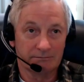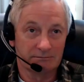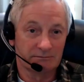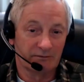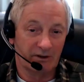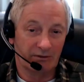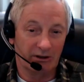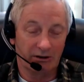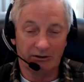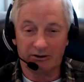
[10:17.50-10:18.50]
50
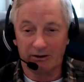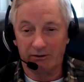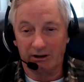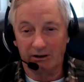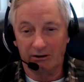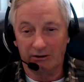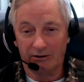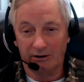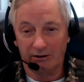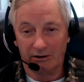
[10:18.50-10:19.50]
years, 70 years,
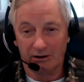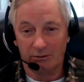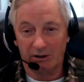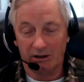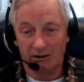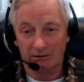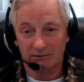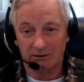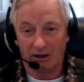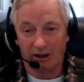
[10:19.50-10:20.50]
there's going to be a
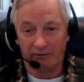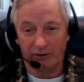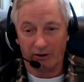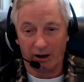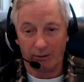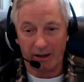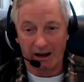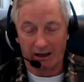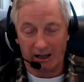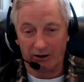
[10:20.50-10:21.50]
lot of
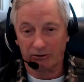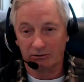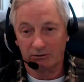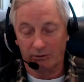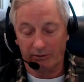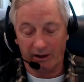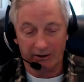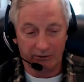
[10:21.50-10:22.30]
backlash over that.